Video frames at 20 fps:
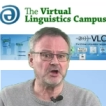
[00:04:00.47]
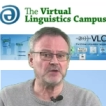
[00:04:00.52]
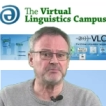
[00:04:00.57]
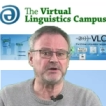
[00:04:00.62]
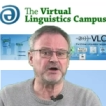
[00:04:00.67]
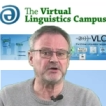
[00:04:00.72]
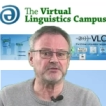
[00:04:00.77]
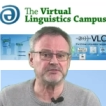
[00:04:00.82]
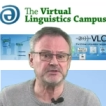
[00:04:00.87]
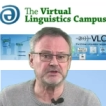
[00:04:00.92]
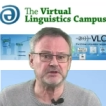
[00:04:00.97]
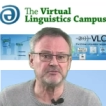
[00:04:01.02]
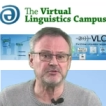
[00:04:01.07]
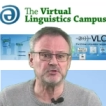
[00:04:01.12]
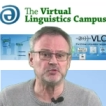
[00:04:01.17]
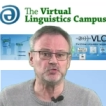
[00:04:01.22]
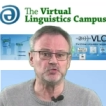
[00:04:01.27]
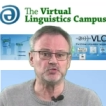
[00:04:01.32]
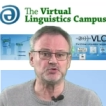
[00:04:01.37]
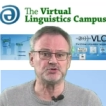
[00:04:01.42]
about the
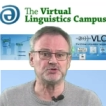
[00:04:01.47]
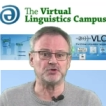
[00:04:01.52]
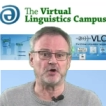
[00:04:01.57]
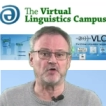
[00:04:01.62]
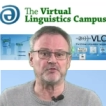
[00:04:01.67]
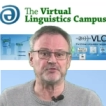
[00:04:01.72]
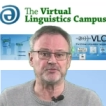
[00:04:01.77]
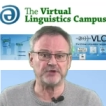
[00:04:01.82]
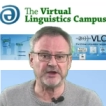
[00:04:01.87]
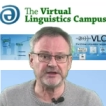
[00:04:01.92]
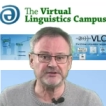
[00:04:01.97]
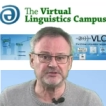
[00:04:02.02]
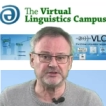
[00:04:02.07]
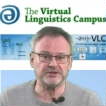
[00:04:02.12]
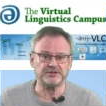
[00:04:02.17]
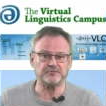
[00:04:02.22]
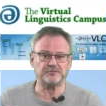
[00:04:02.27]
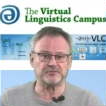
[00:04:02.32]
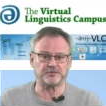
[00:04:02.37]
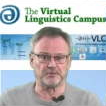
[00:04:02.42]
evolution of
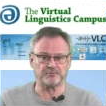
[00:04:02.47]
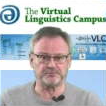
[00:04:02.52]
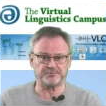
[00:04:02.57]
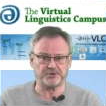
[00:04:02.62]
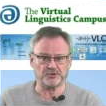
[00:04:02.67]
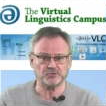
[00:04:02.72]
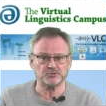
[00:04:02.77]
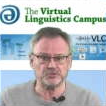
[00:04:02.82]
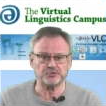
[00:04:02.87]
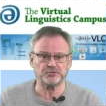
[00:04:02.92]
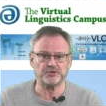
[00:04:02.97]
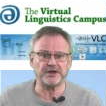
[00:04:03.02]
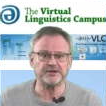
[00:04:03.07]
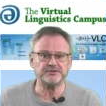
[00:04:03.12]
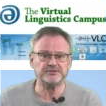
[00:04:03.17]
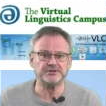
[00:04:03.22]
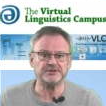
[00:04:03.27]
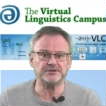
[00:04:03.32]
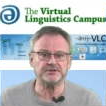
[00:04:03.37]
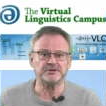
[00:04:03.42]
writing from
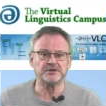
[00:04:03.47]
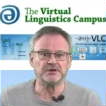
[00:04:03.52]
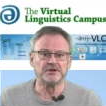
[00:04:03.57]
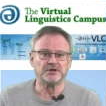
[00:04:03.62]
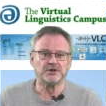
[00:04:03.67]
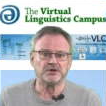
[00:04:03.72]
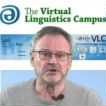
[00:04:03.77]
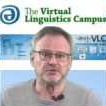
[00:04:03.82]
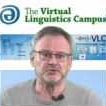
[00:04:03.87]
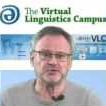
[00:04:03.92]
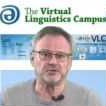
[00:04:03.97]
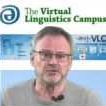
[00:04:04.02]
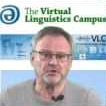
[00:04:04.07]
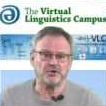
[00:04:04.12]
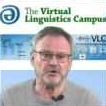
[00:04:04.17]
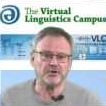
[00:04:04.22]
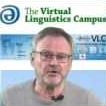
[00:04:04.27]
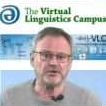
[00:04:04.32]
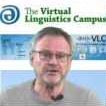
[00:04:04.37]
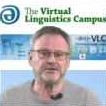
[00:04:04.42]
proto-writing to
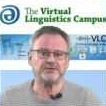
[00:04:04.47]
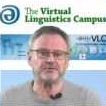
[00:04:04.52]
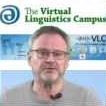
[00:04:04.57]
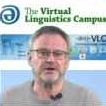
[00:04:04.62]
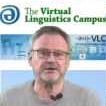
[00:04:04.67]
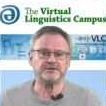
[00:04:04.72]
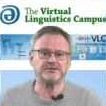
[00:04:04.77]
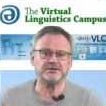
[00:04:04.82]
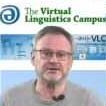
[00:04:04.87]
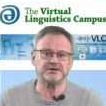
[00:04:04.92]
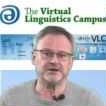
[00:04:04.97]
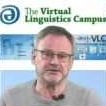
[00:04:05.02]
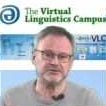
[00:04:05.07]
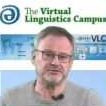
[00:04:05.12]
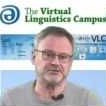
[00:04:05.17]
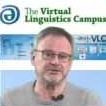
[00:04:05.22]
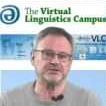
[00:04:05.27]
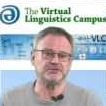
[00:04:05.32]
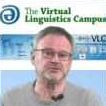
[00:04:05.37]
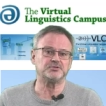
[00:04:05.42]
early writing
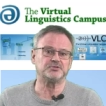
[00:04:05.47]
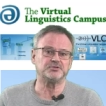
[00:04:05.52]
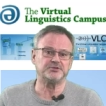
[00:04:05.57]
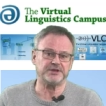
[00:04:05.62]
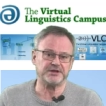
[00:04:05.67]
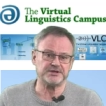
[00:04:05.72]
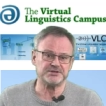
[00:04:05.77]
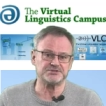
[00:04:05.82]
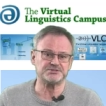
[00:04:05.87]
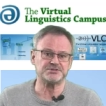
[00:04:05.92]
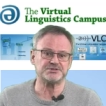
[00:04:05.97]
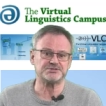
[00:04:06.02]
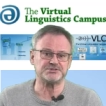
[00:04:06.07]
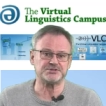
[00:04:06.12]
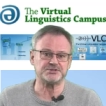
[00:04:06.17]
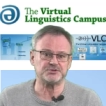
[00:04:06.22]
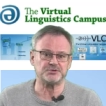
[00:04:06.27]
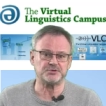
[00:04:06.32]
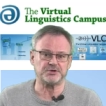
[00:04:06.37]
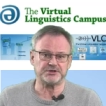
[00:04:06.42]
until today's
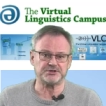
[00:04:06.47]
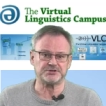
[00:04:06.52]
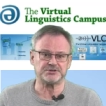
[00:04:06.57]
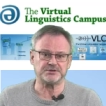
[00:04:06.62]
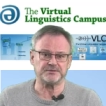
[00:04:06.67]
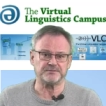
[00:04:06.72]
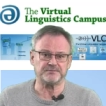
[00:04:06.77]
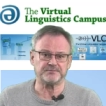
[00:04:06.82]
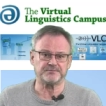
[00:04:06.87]
situation.